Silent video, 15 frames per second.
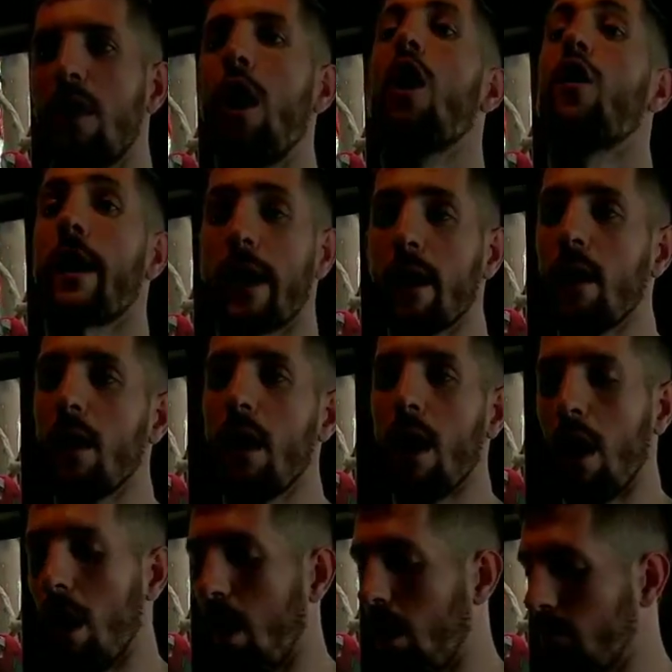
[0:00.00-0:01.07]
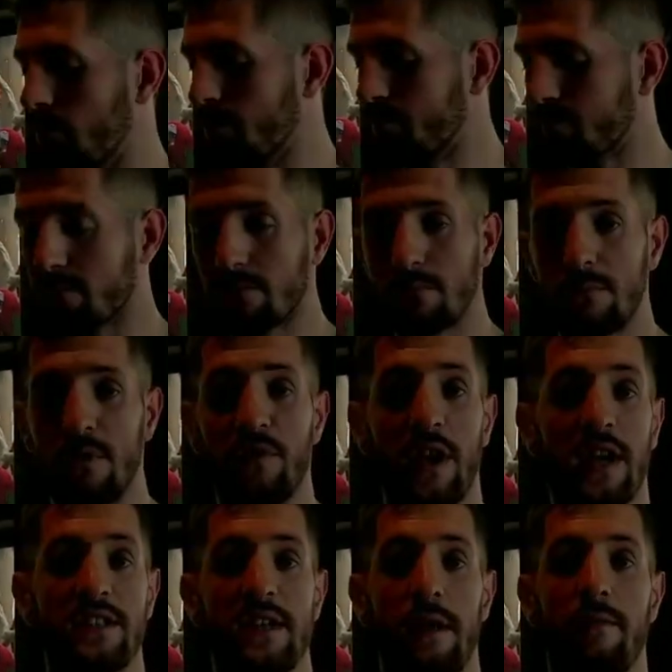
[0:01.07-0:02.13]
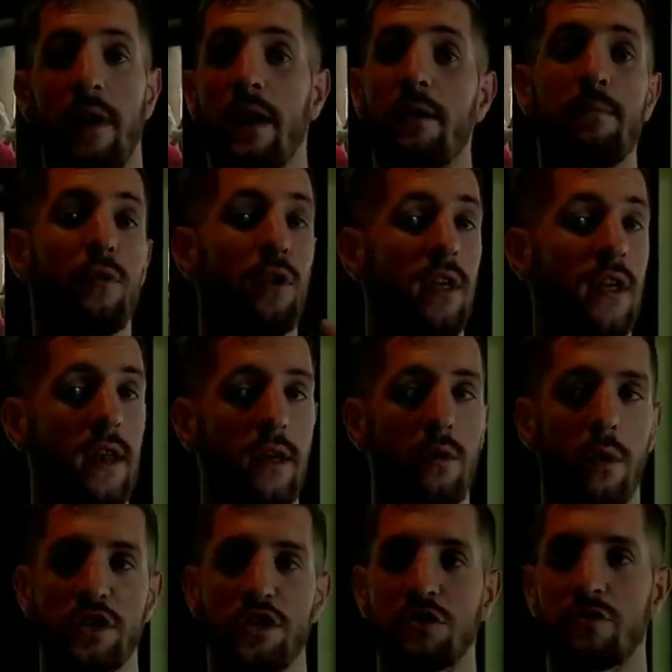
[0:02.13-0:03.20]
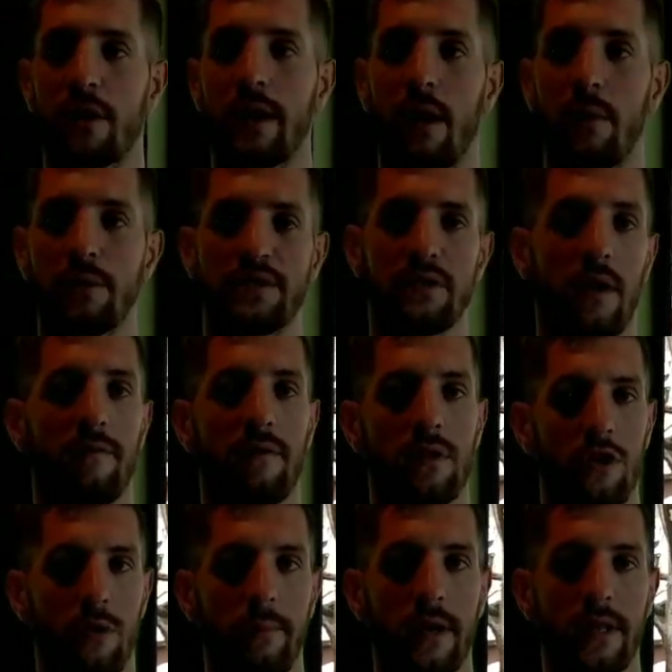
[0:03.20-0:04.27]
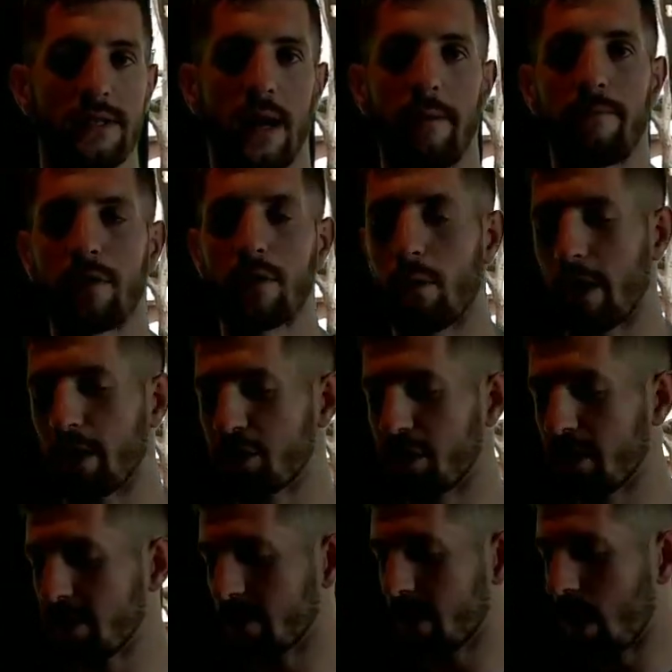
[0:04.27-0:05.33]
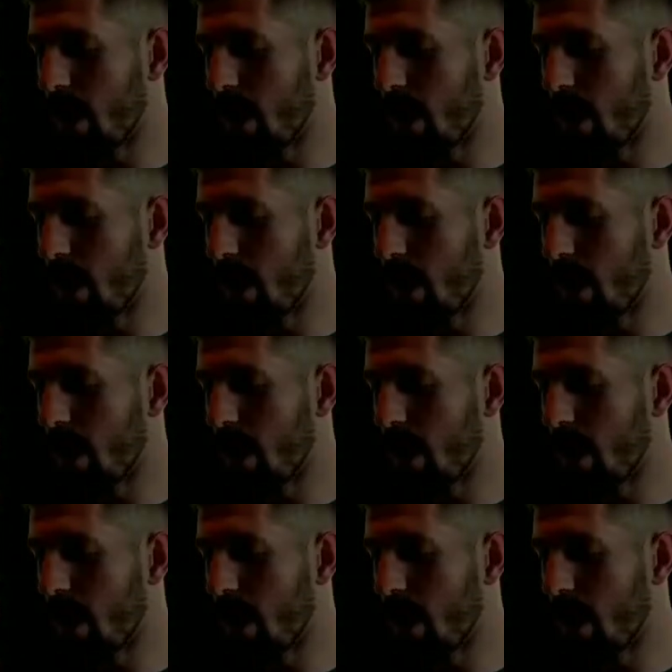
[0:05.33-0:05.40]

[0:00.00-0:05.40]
Okay. If you guys have put in any questions right now, we still have a little bit of time for questions.